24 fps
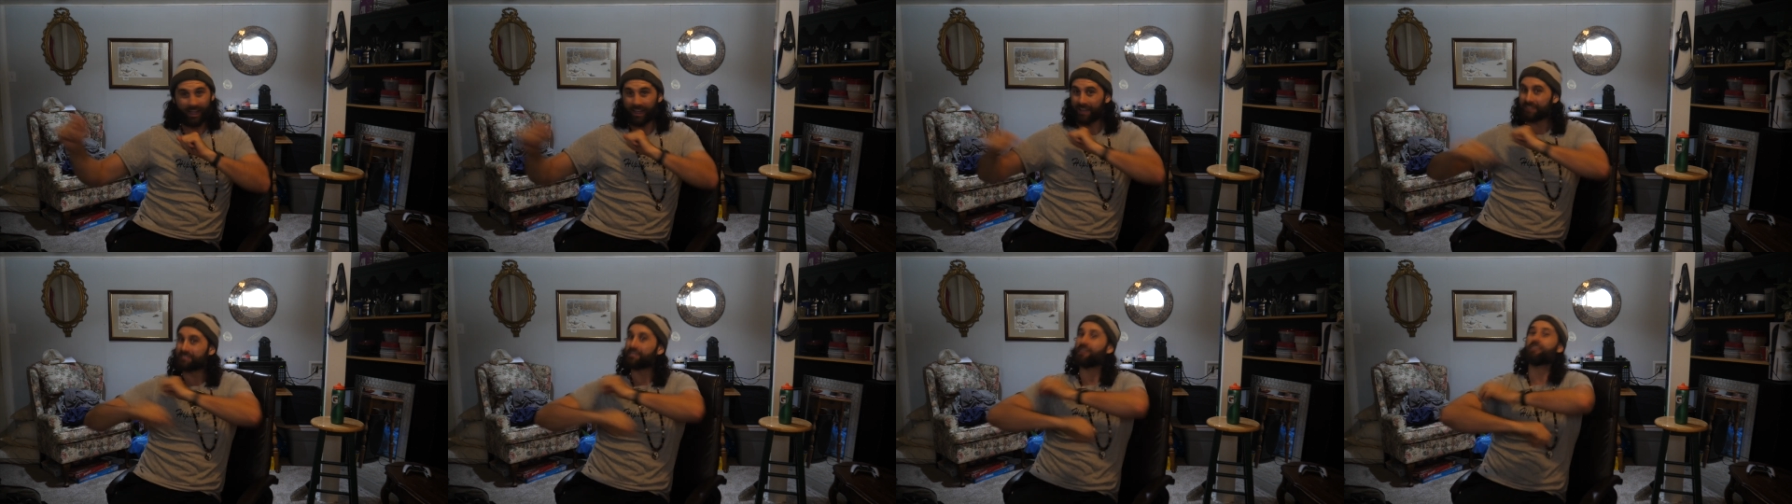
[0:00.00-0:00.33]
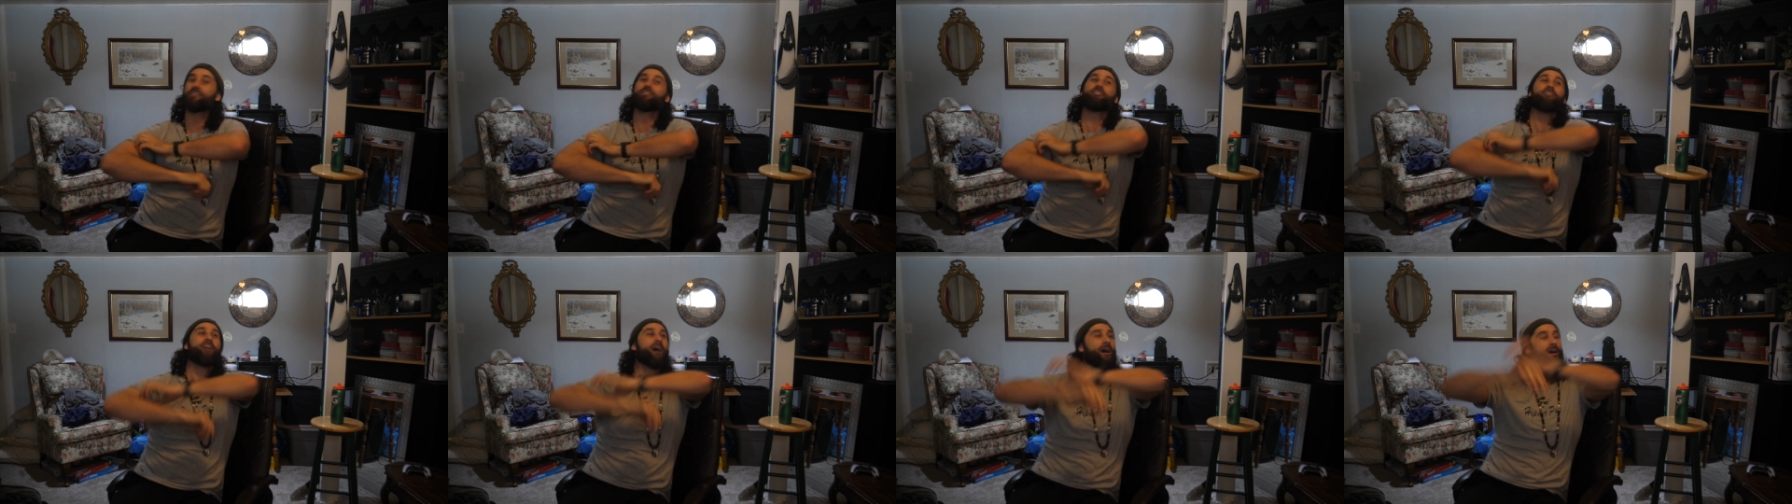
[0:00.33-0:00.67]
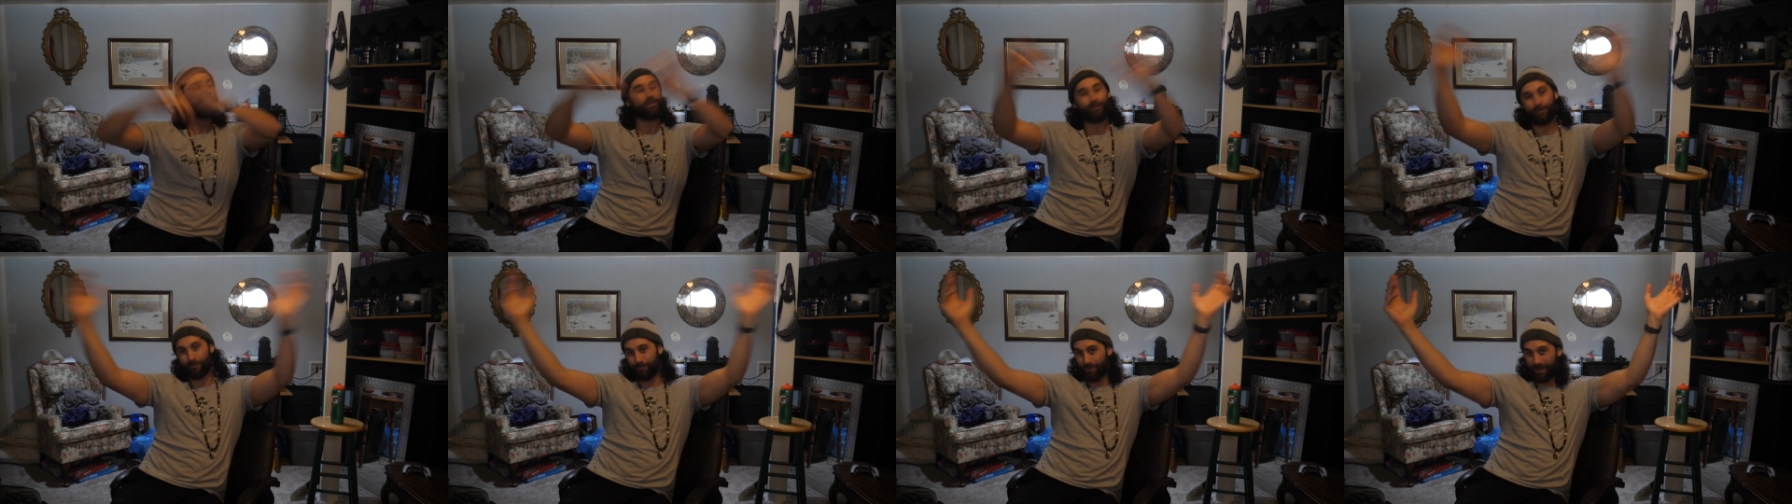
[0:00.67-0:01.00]
it's
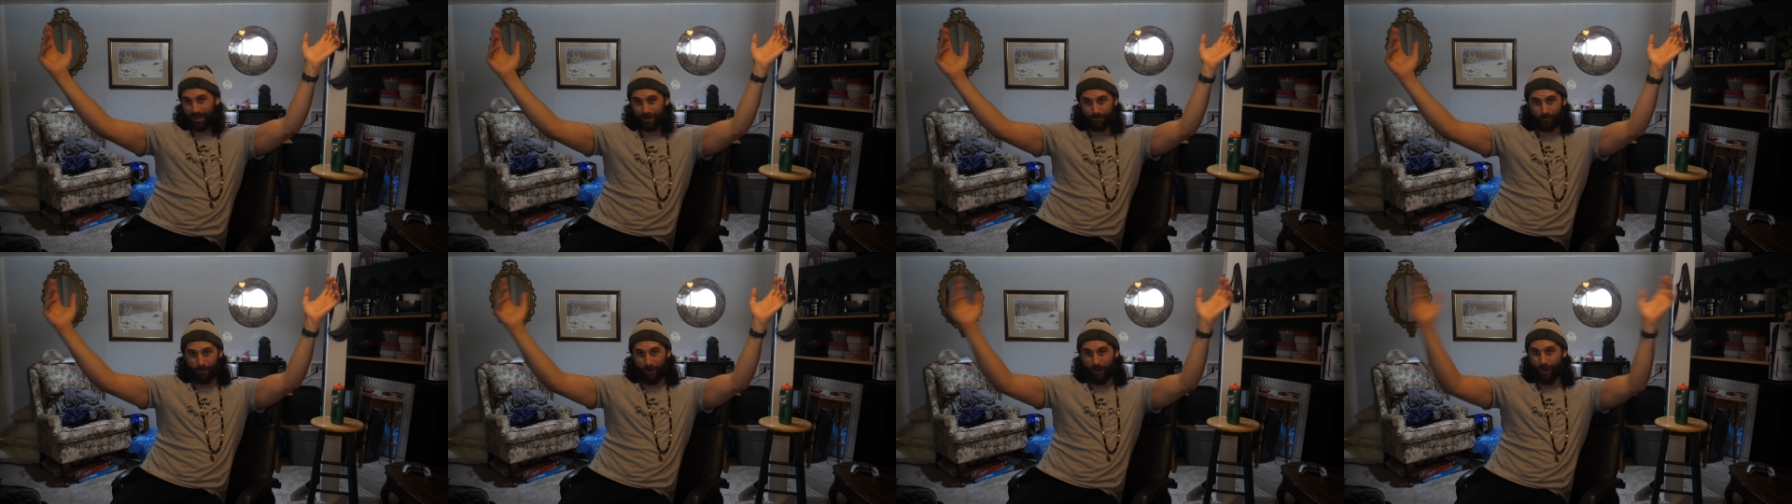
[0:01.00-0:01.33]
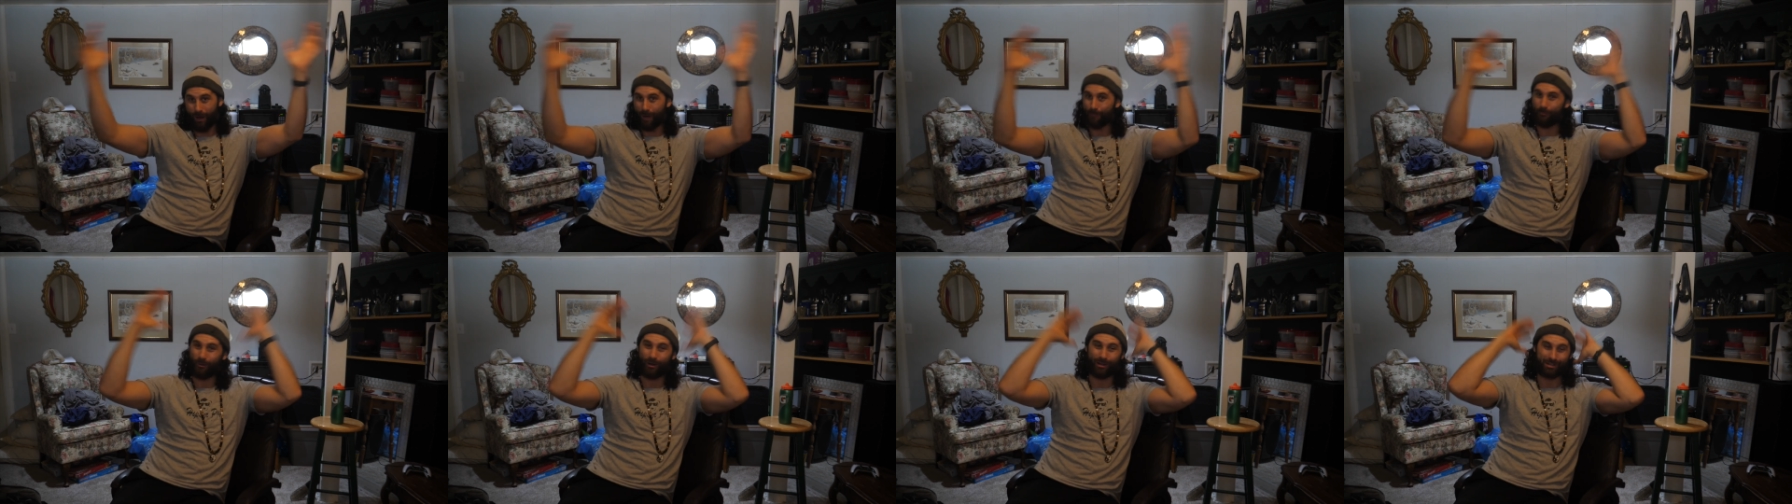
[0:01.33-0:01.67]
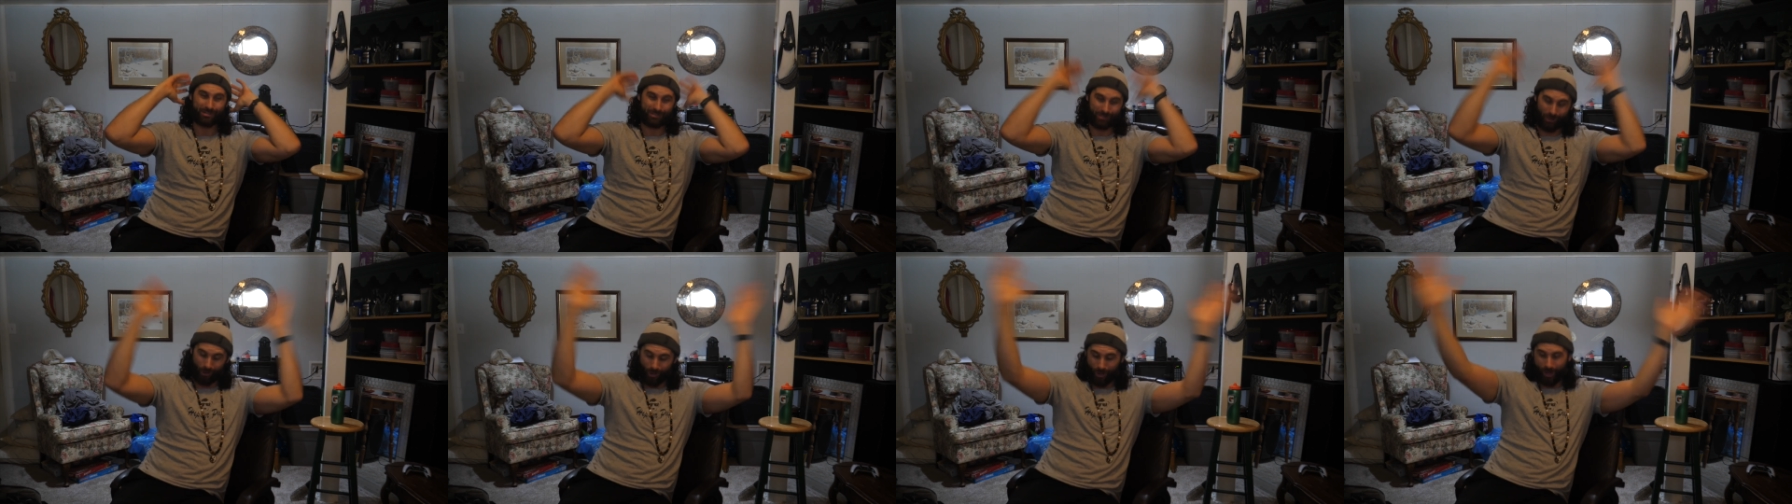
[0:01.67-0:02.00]
another big pop
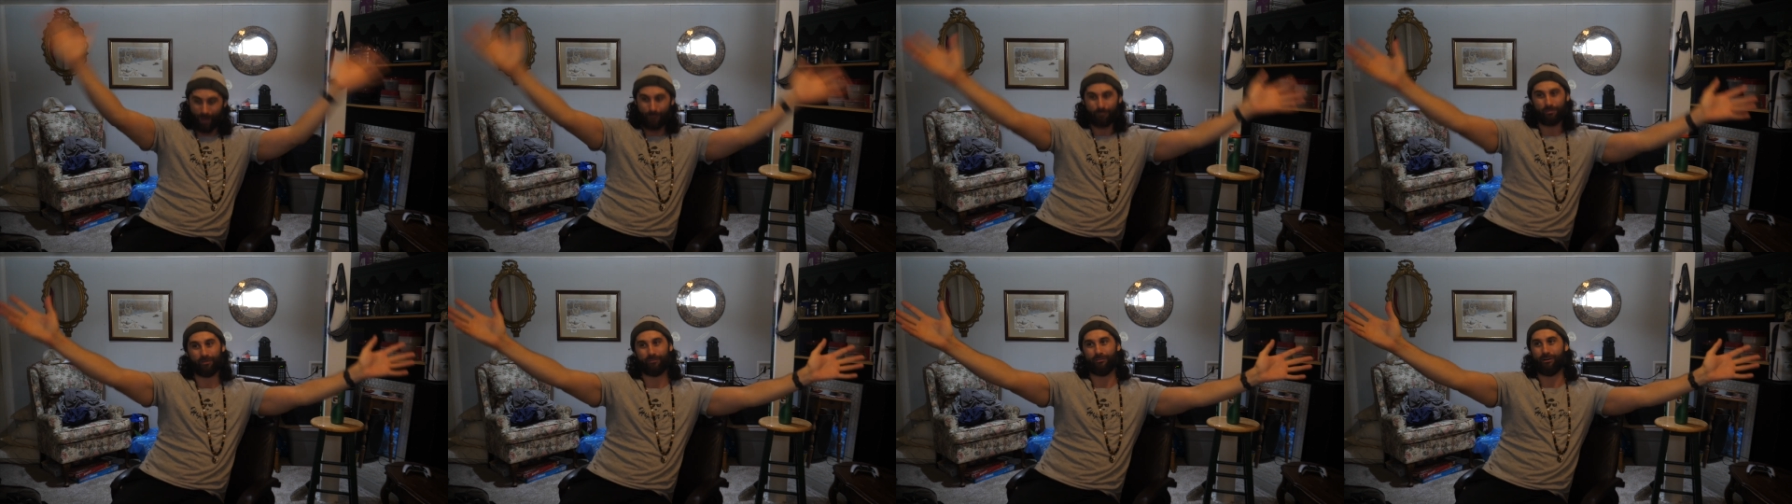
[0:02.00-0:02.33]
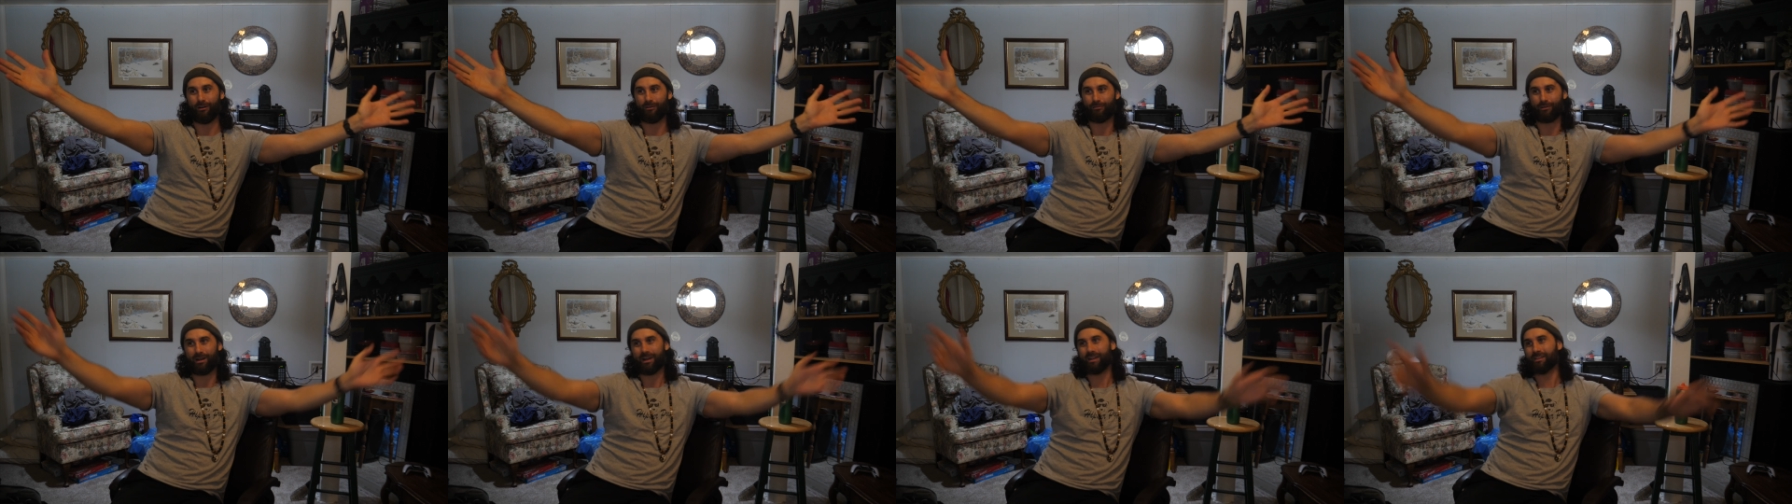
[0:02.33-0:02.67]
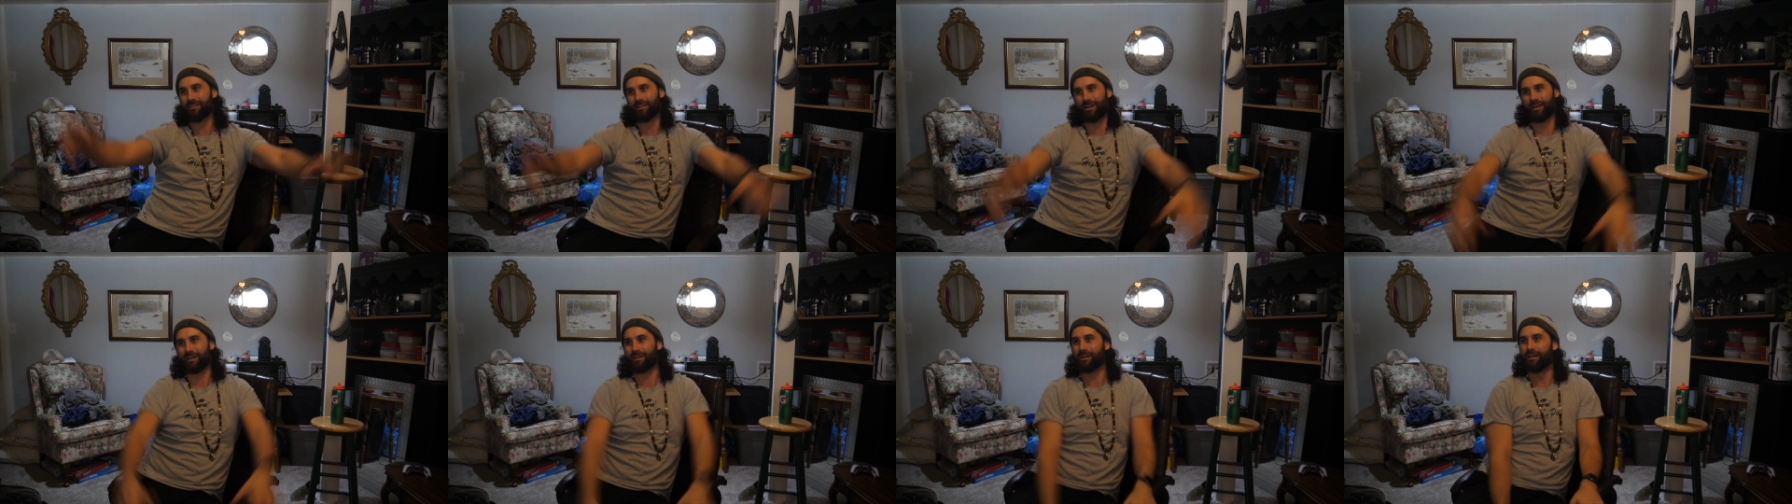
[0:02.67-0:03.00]
on top of already
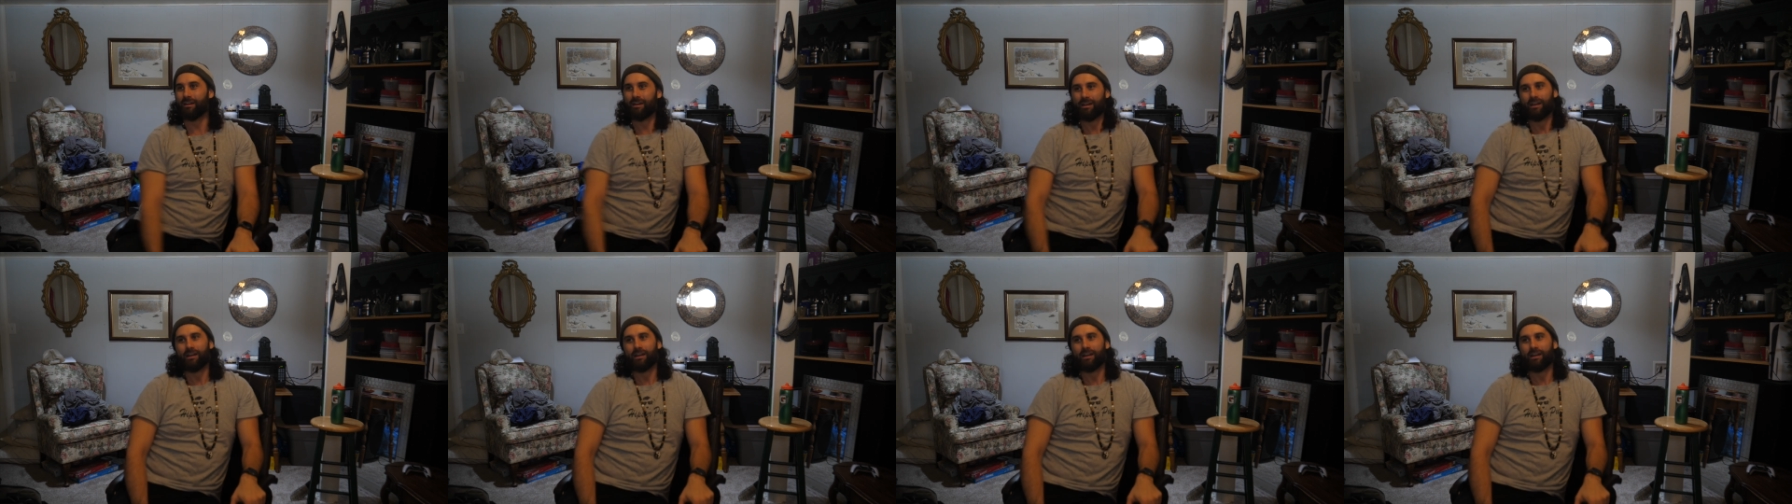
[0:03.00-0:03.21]
like